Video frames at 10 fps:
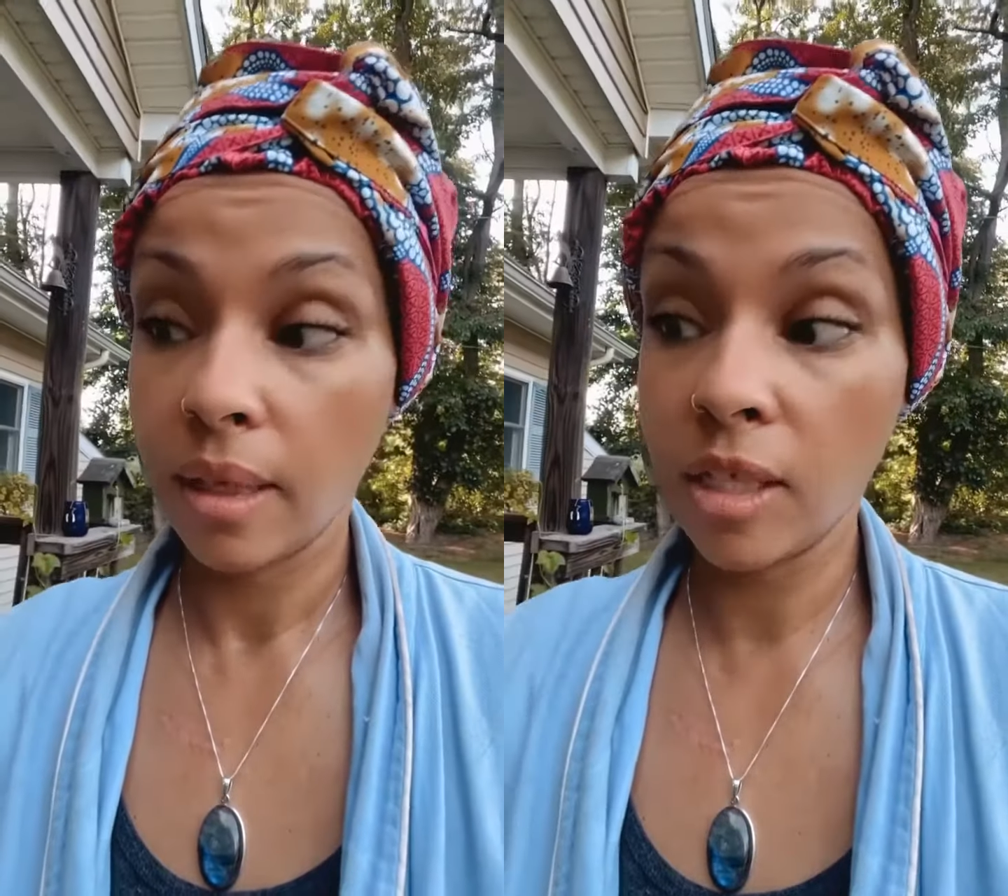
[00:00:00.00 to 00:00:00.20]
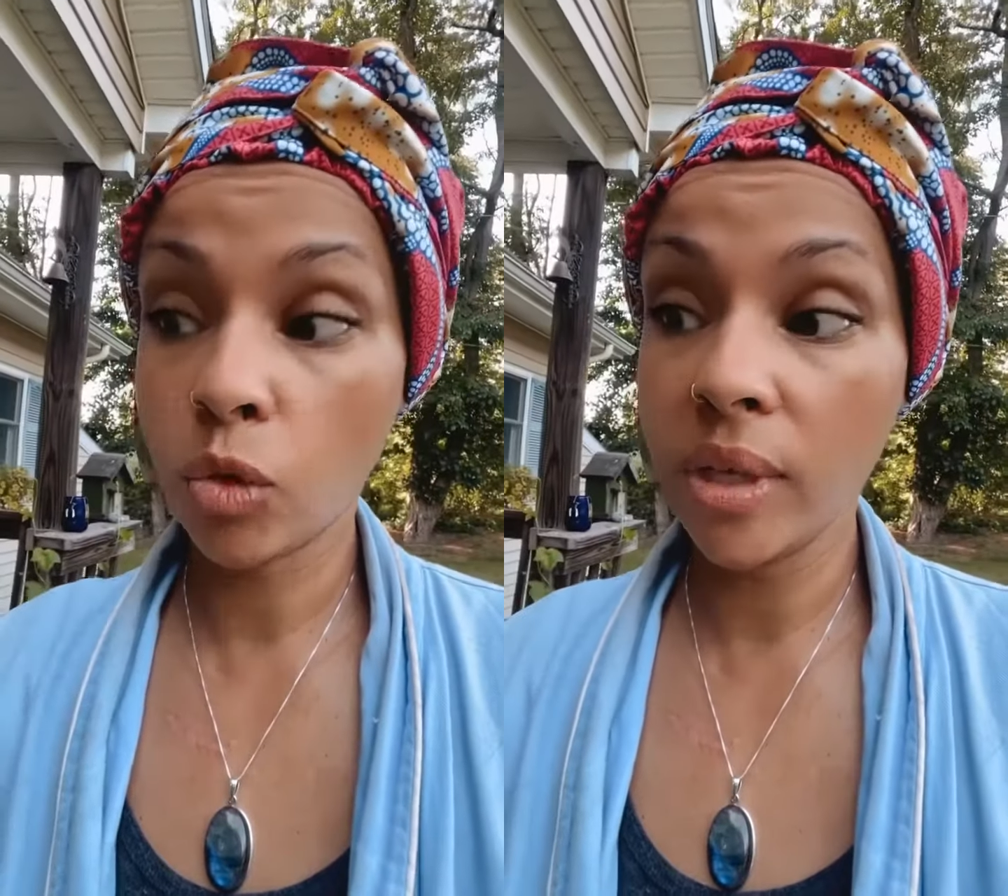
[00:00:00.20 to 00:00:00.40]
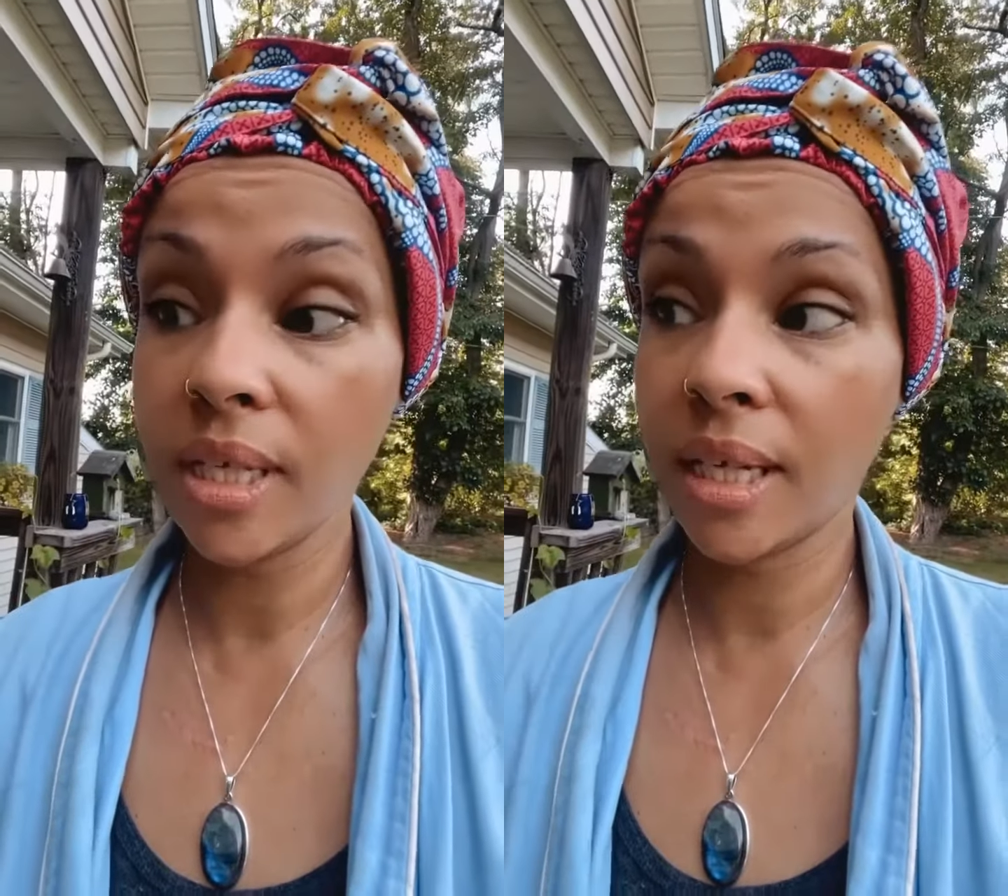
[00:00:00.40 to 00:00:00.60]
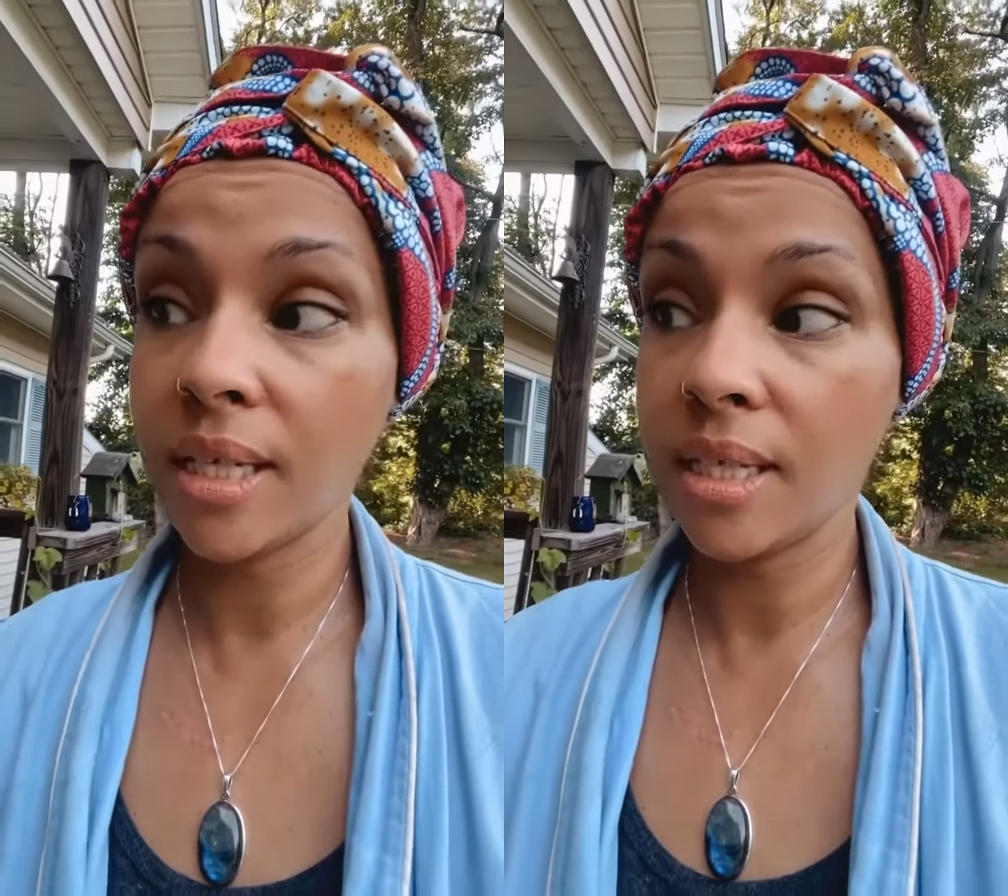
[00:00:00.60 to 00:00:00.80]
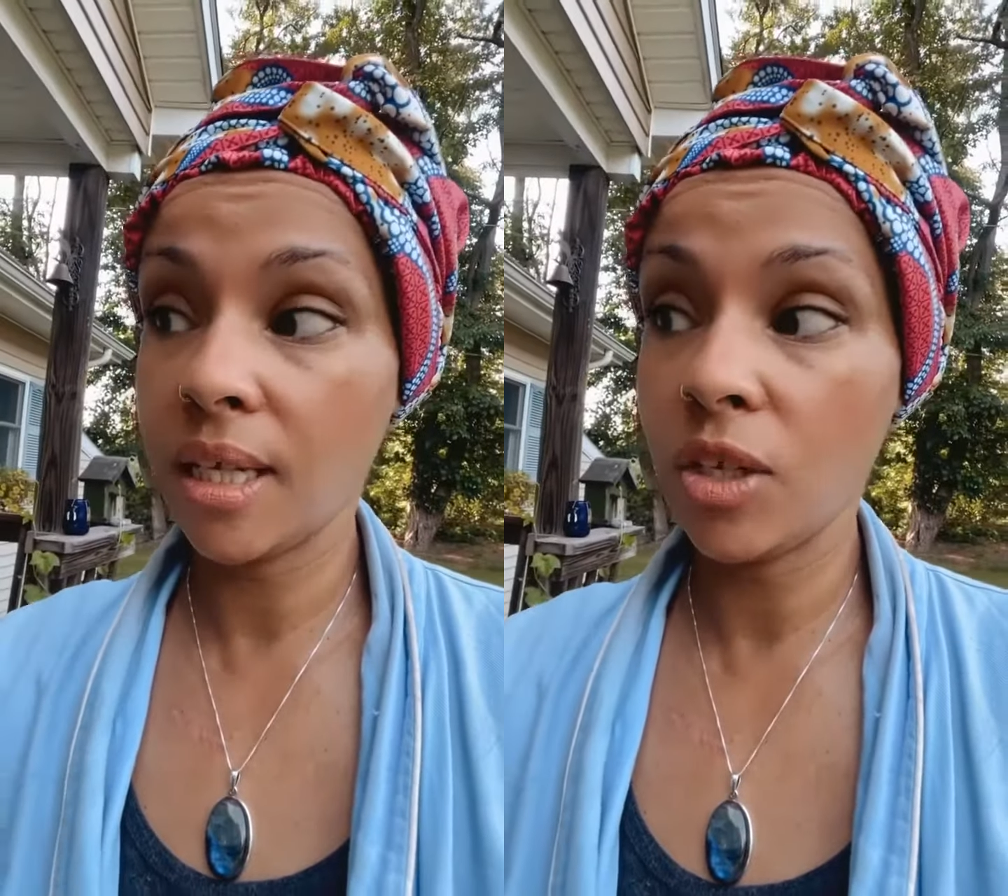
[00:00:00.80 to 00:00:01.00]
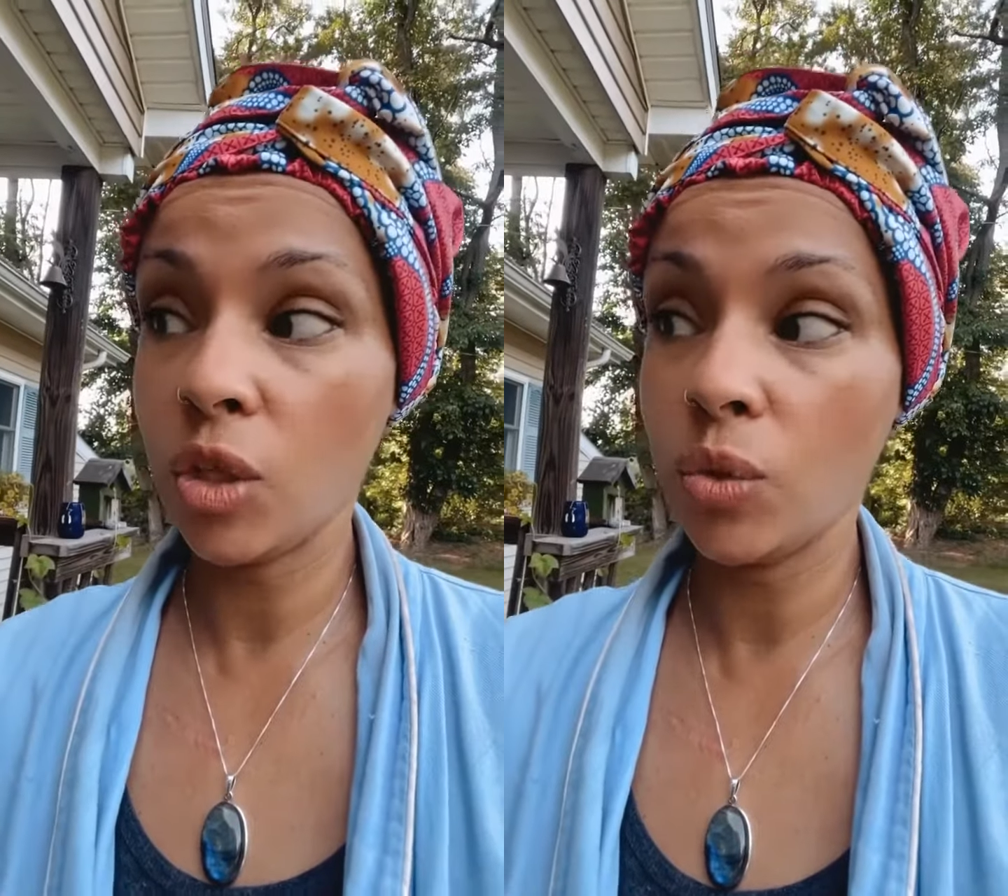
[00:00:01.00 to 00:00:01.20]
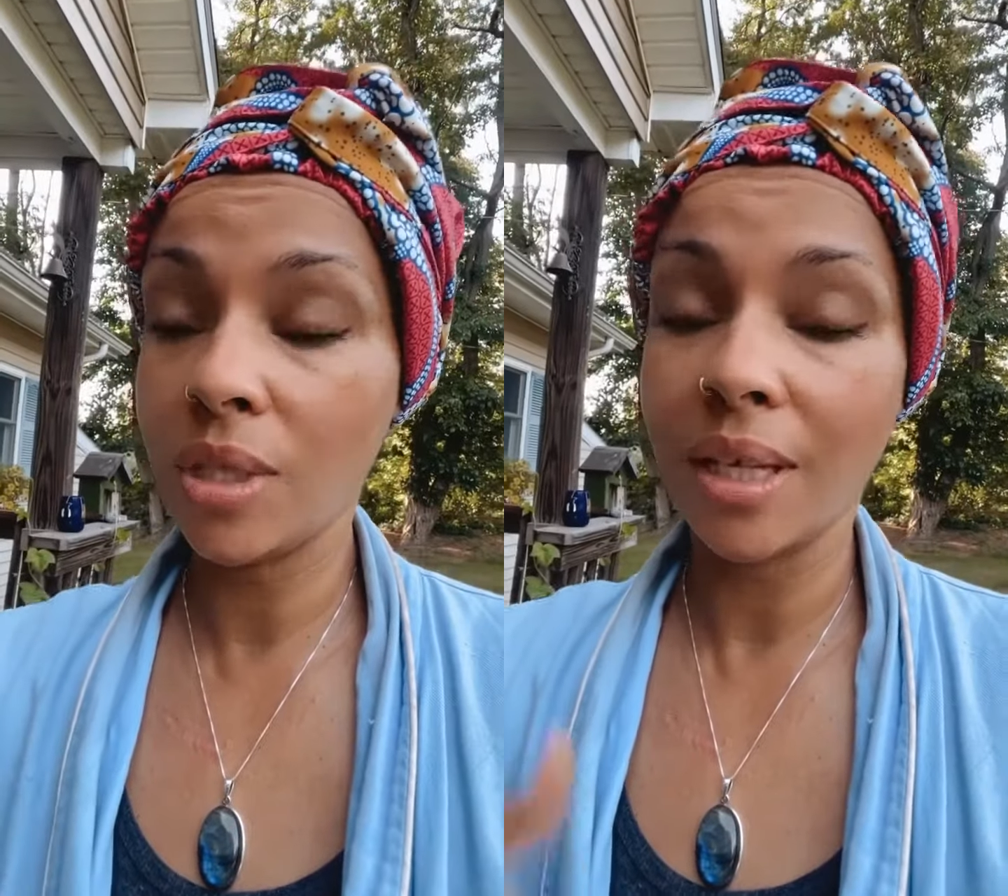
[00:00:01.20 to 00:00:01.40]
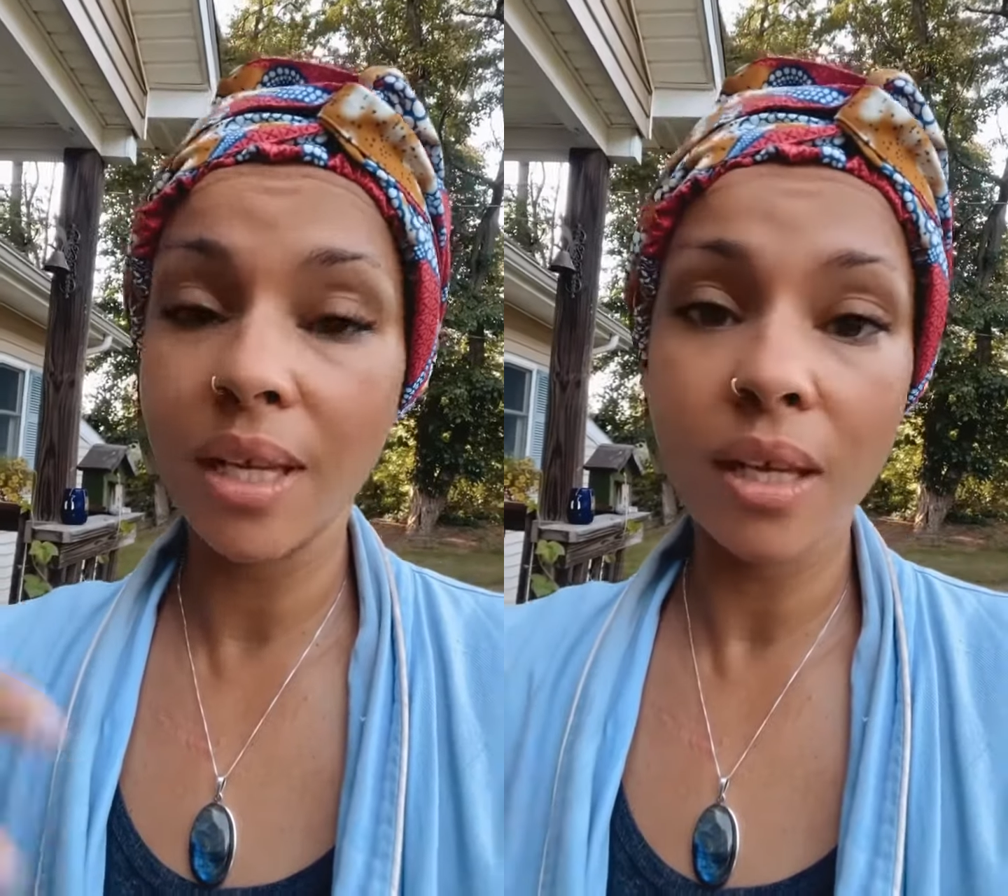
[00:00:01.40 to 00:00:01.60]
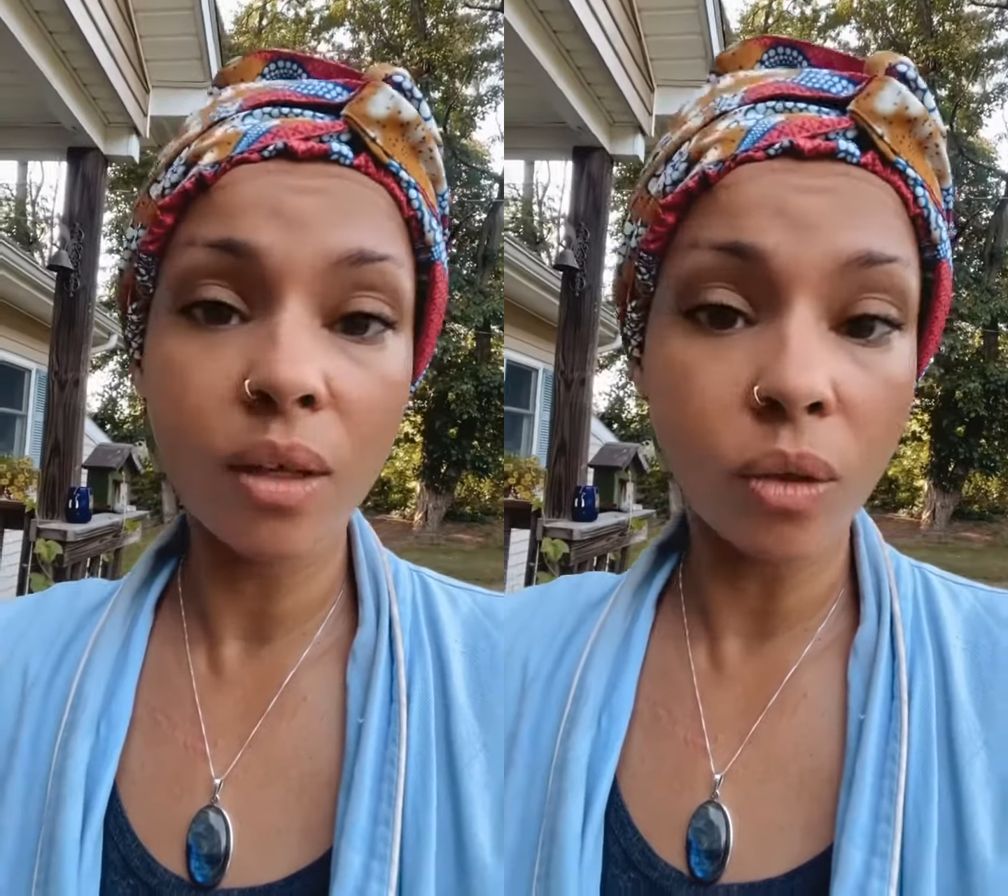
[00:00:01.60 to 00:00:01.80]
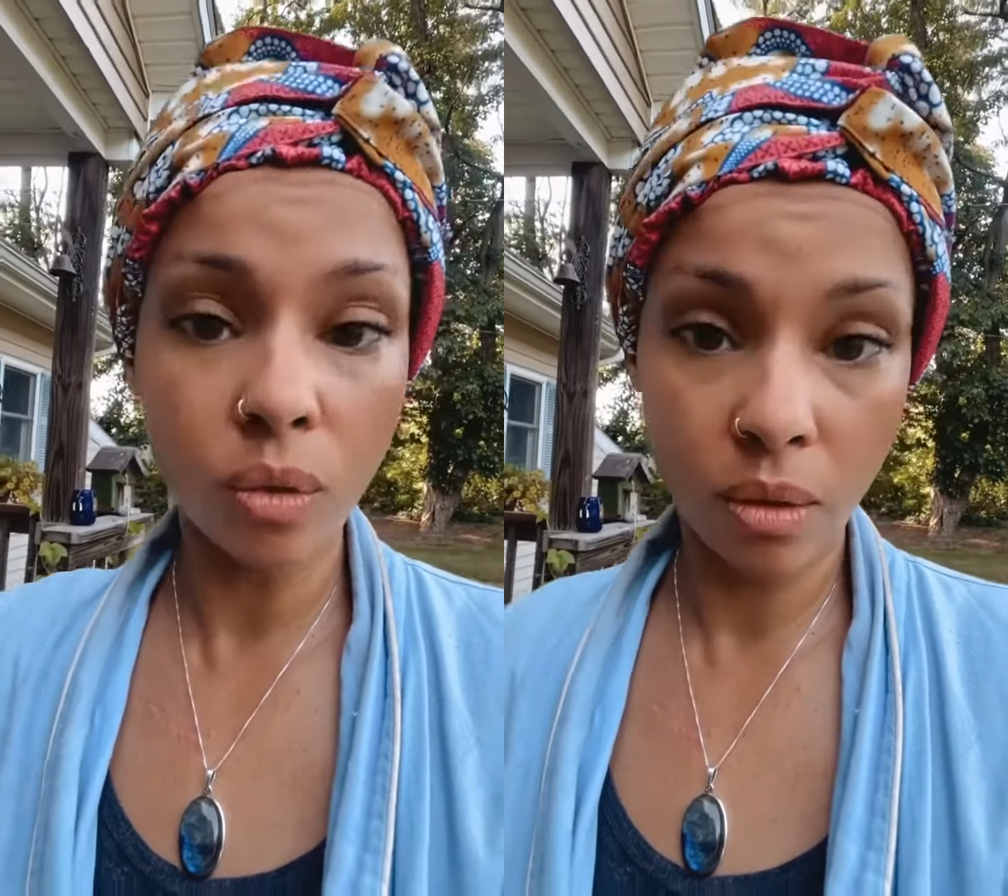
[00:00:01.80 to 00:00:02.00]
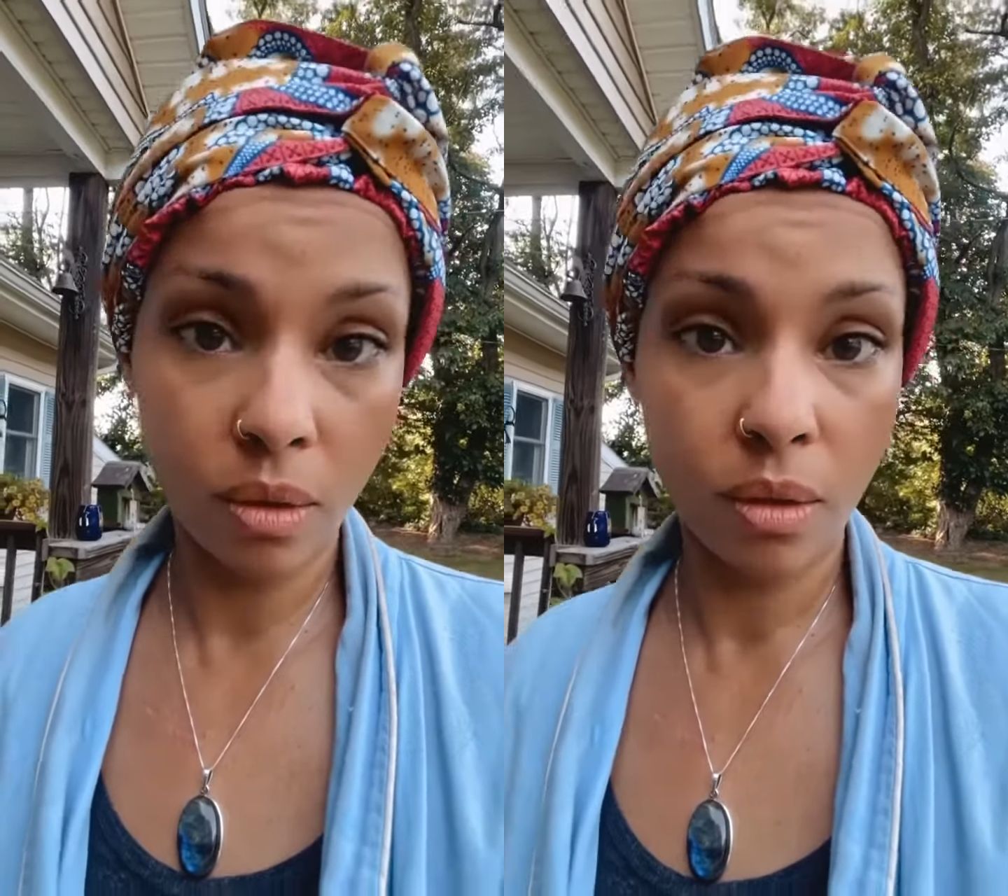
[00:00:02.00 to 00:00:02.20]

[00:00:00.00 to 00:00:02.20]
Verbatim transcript: it's going to continue to kill